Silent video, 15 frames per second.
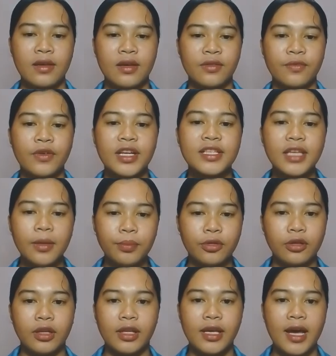For
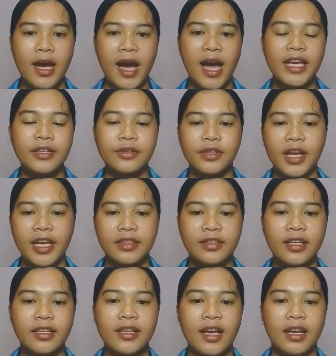example, I
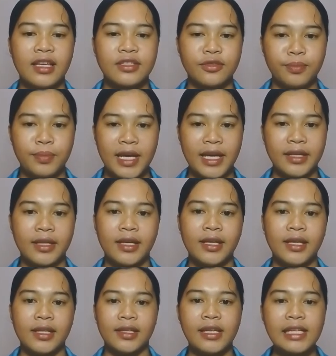created a lesson plan.
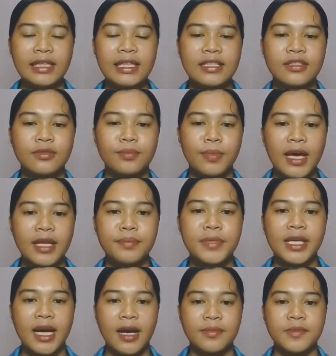That lesson plan
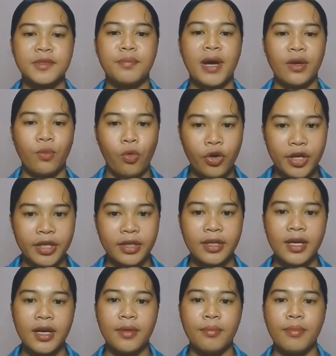becomes my work.
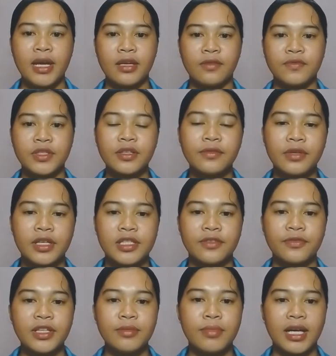My observers'
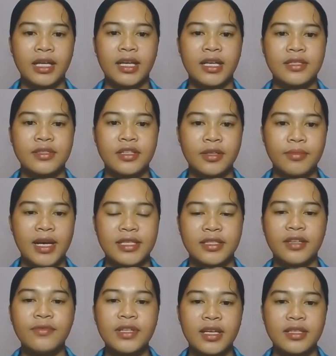feedback can serve as
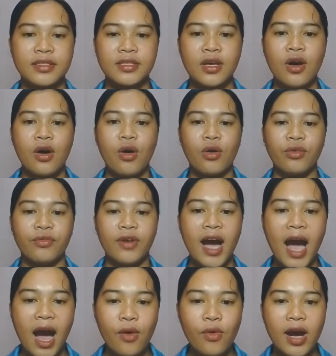evidence of
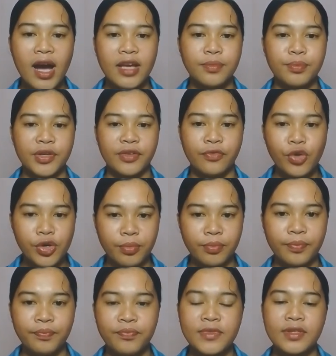how I perform.